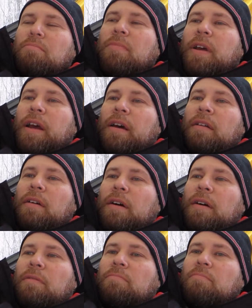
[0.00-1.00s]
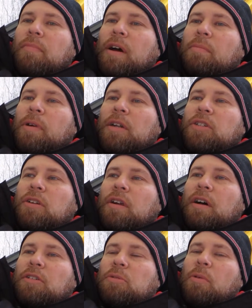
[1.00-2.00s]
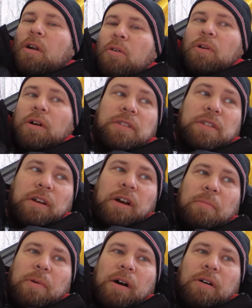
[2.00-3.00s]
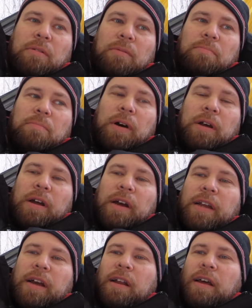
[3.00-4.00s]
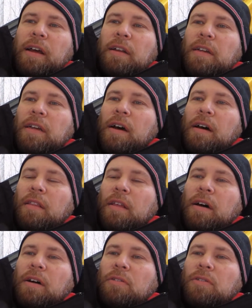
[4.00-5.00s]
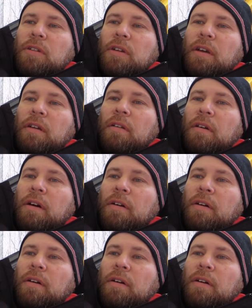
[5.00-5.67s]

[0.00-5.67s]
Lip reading: and I'm not sure how smart it was to come out, but I kind of had to get out of the house and